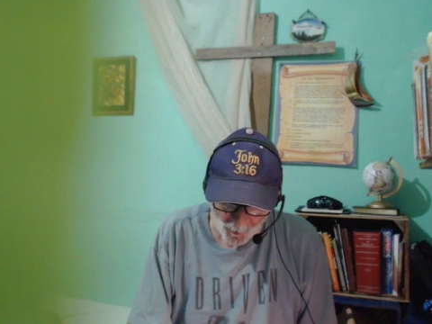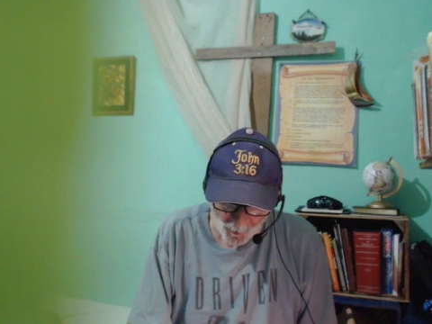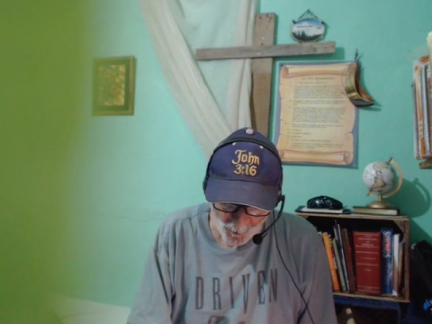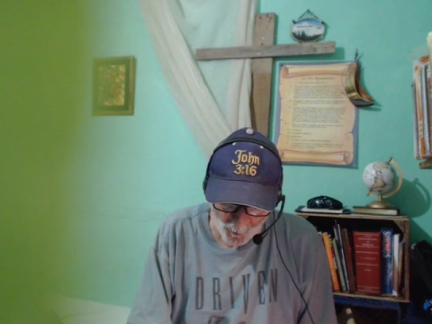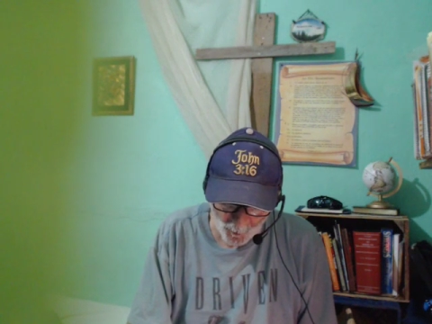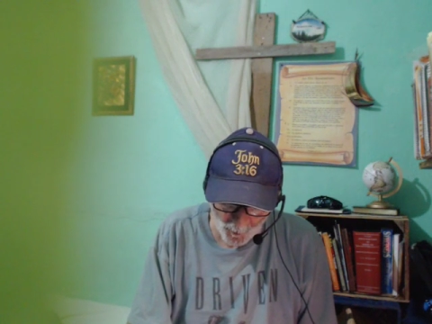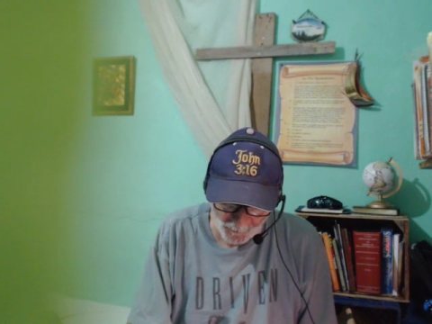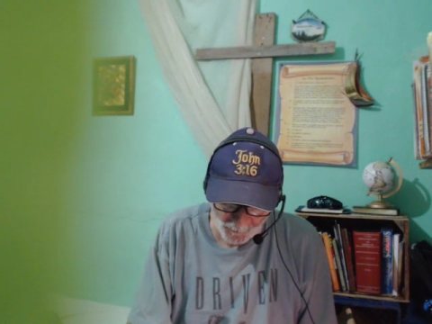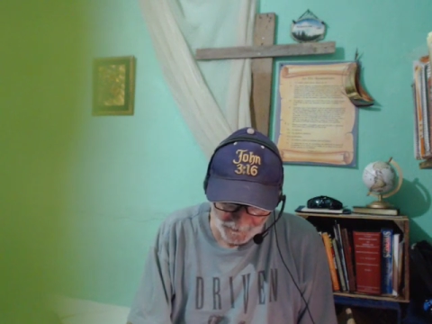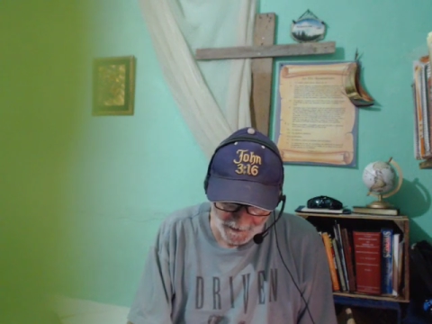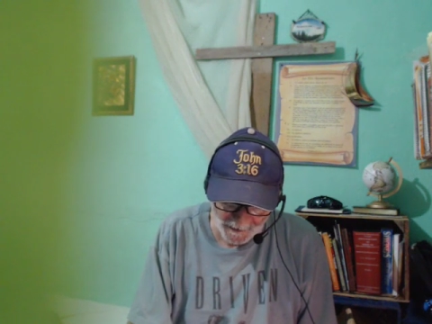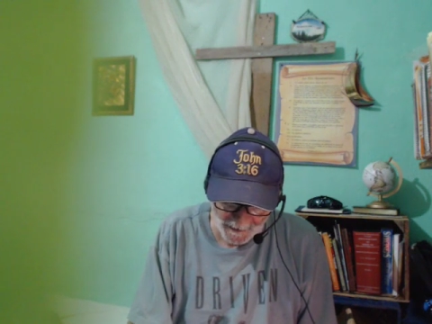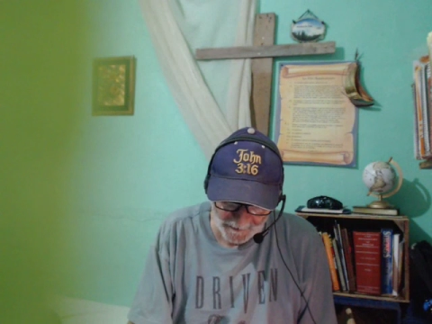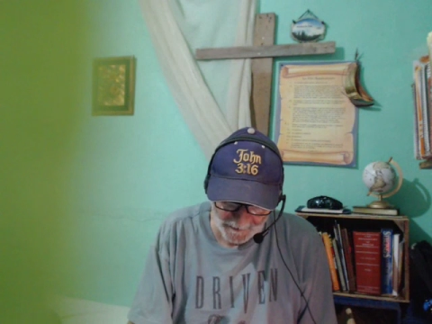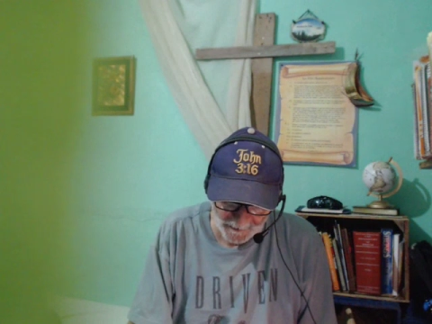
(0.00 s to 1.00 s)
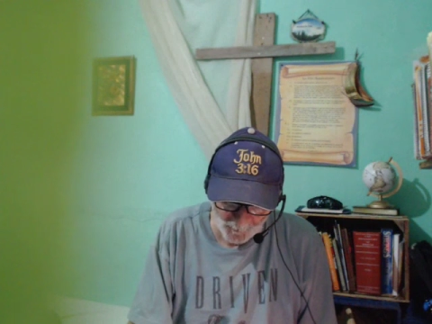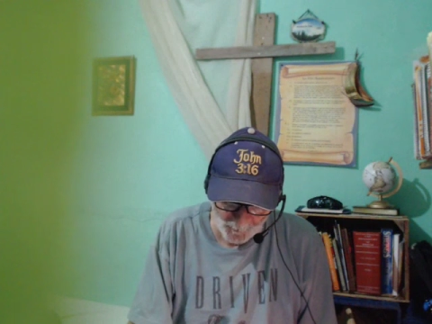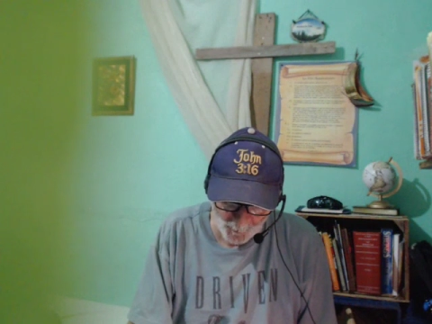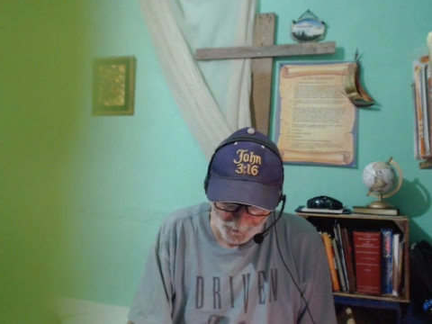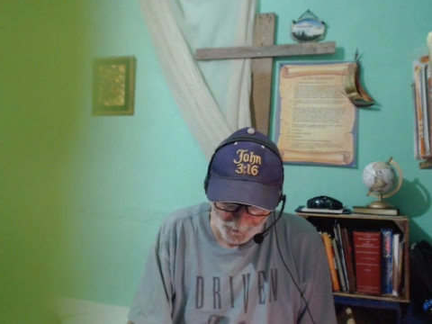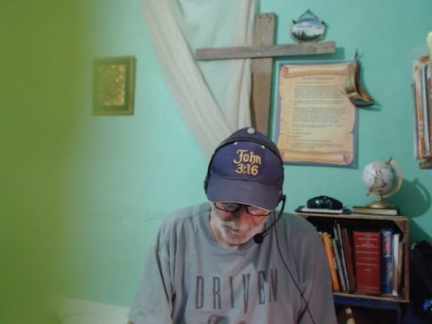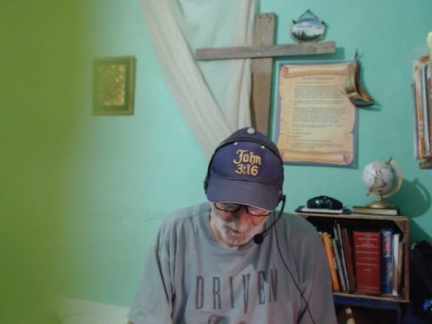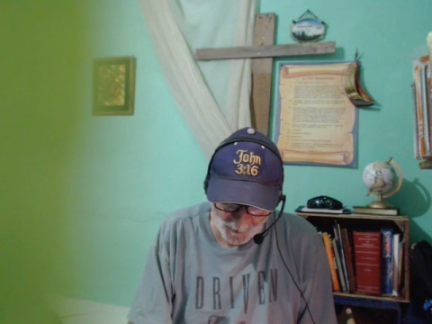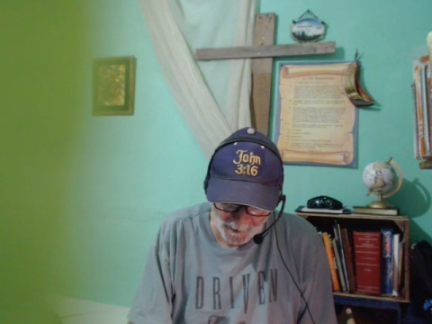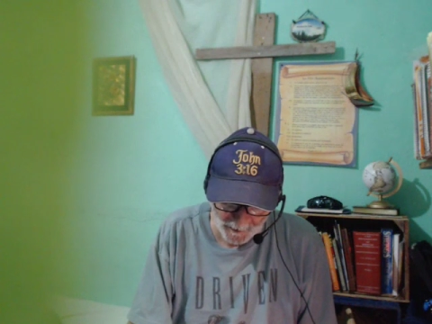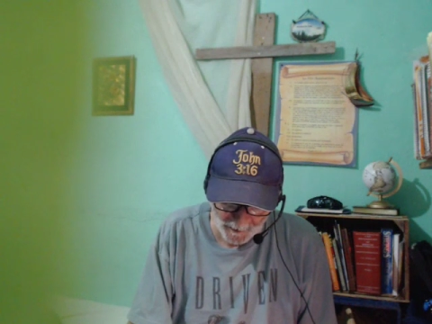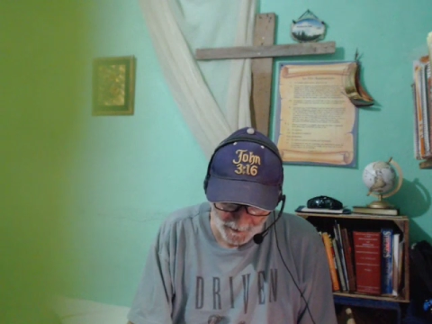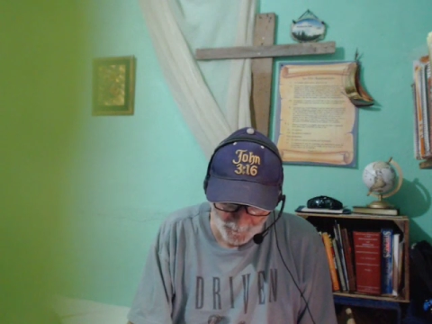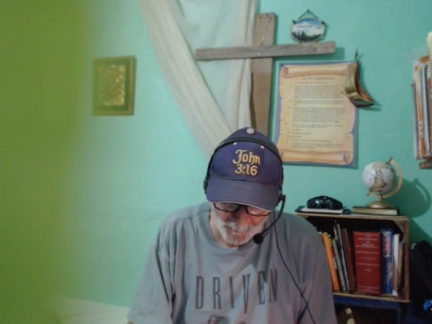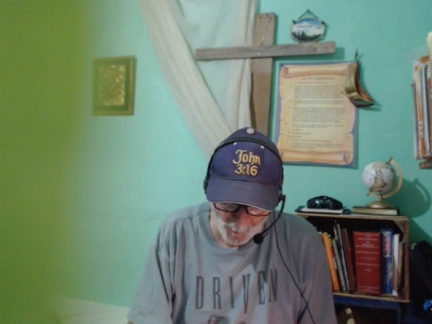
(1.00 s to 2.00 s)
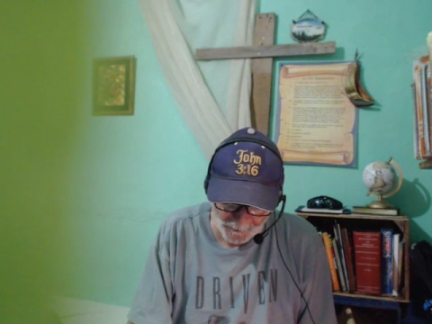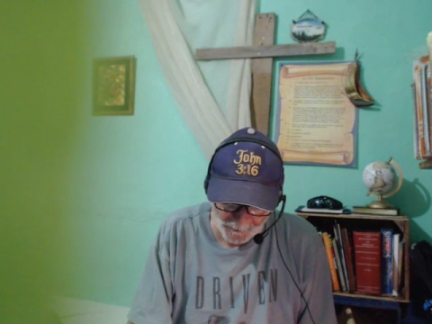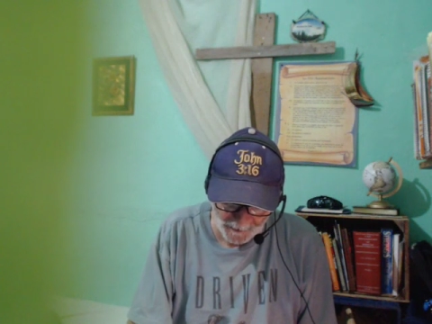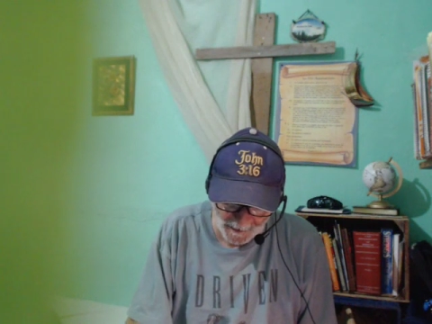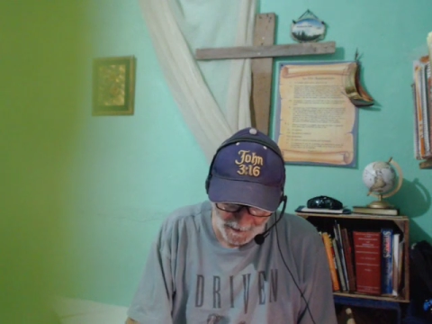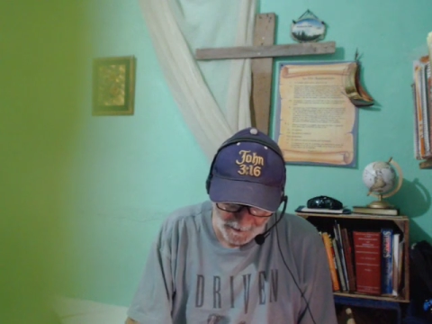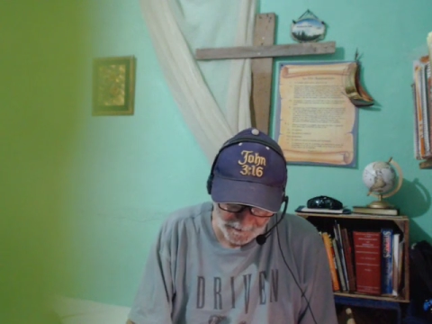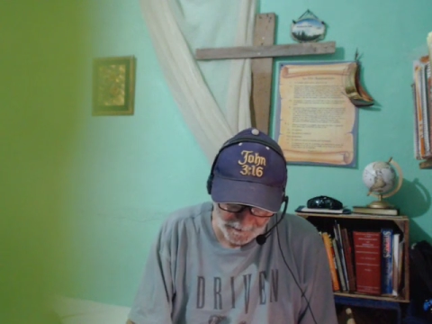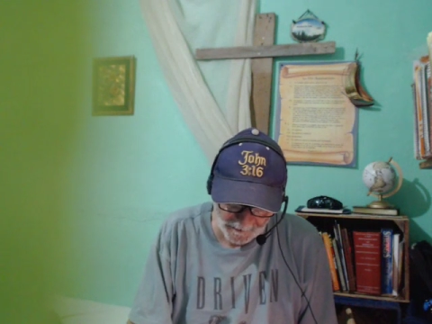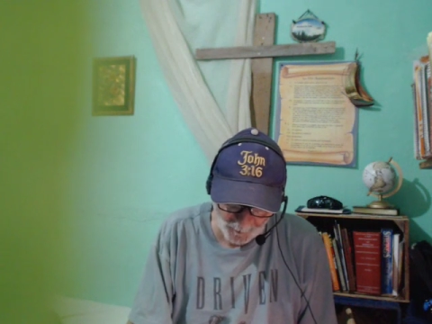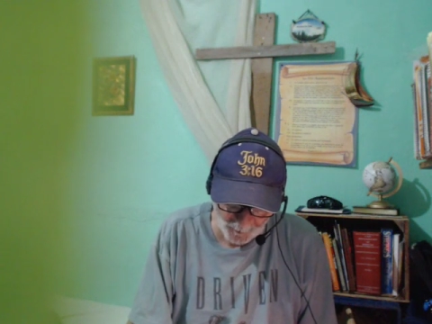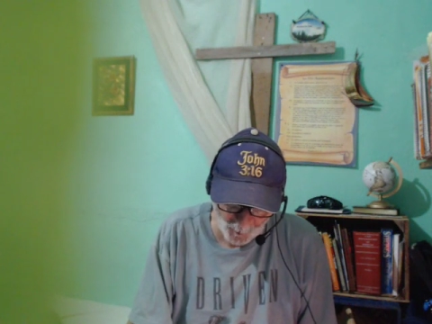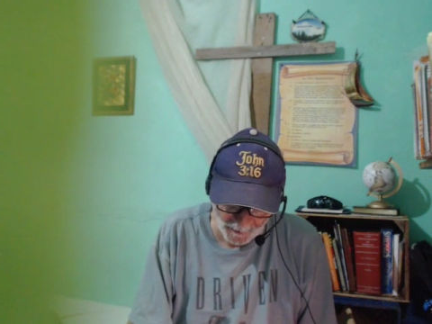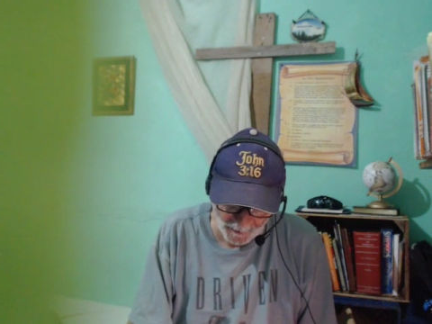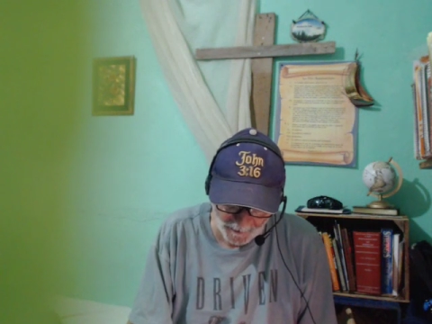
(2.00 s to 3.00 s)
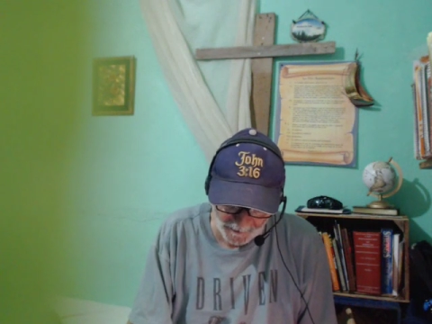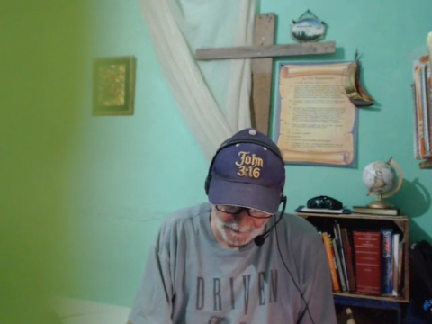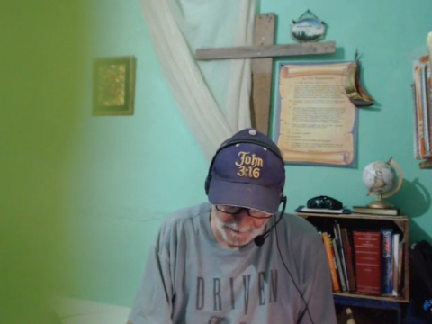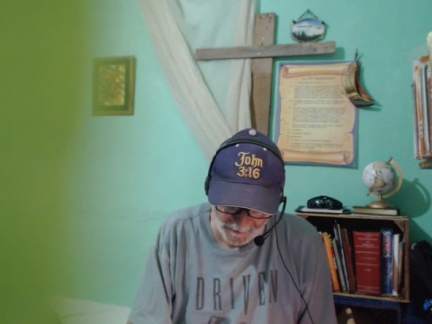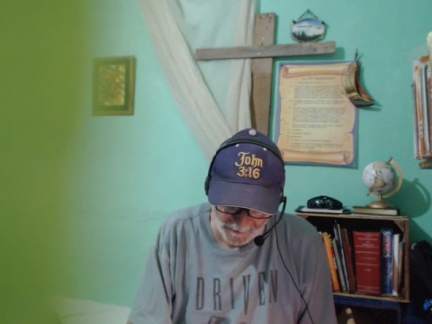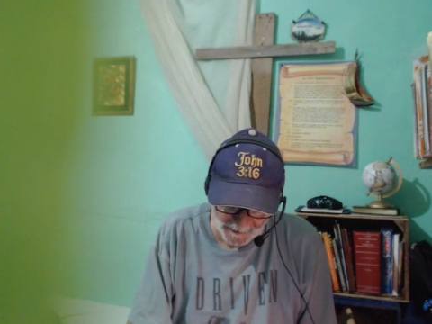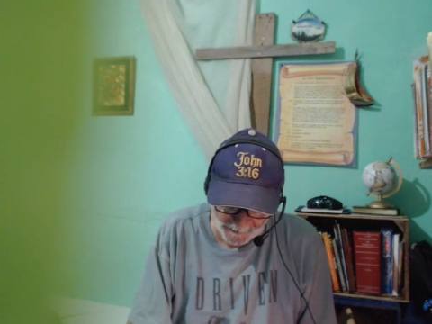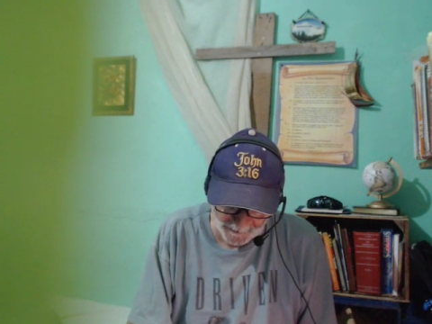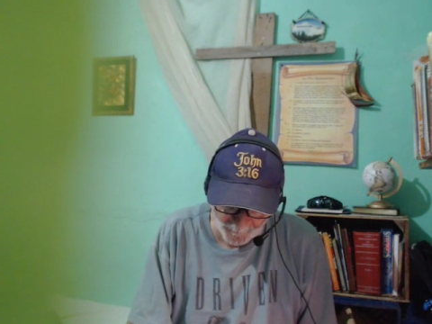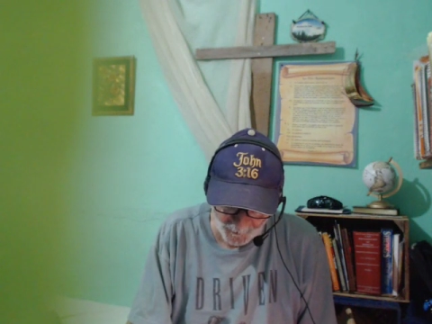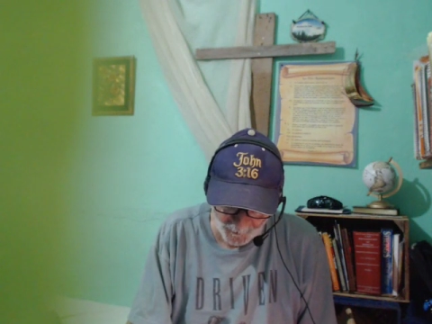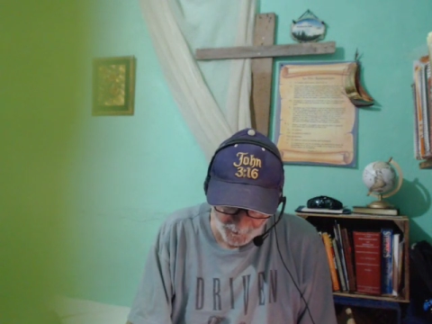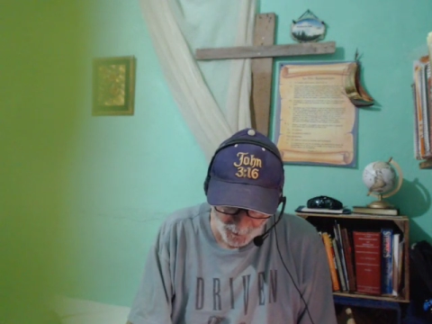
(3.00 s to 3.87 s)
who only had immortality, dwelling in the light which